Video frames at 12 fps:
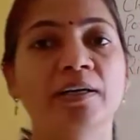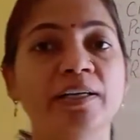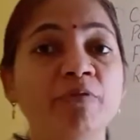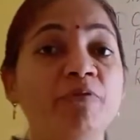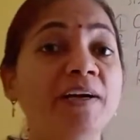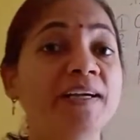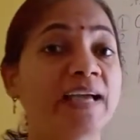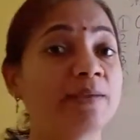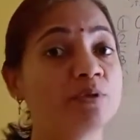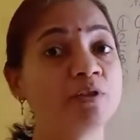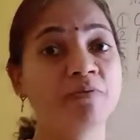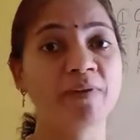different
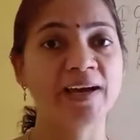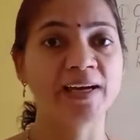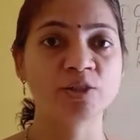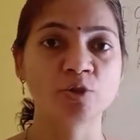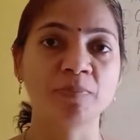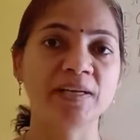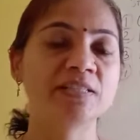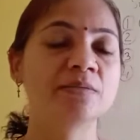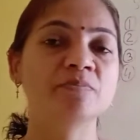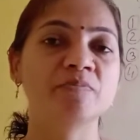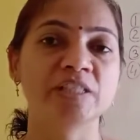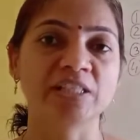types of
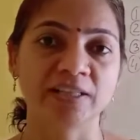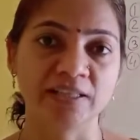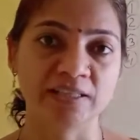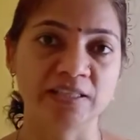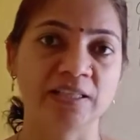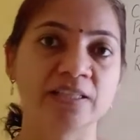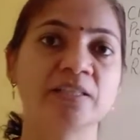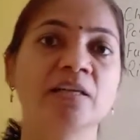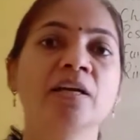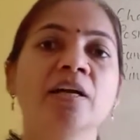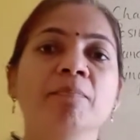isomerism which are discussed.